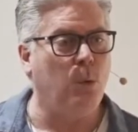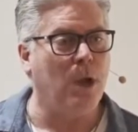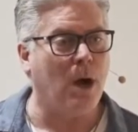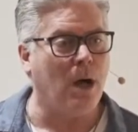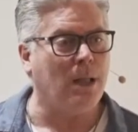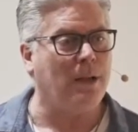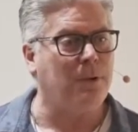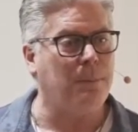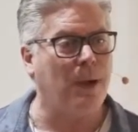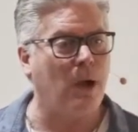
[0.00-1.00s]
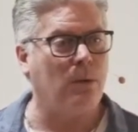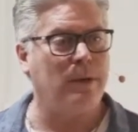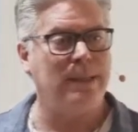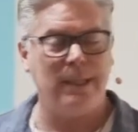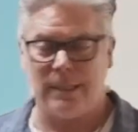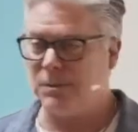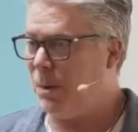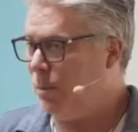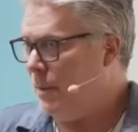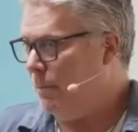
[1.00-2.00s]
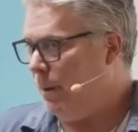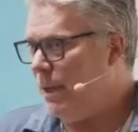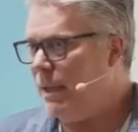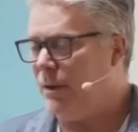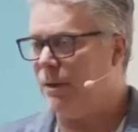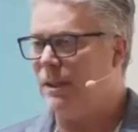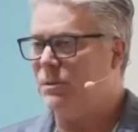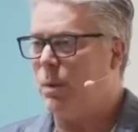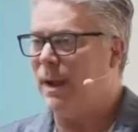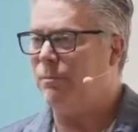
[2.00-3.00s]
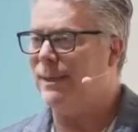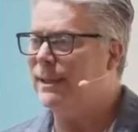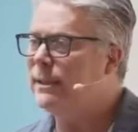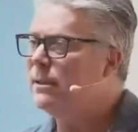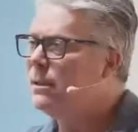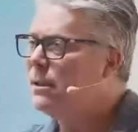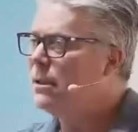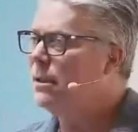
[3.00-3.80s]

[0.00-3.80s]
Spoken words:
We all have a part within us. We wouldn't be here in this way if we didn't.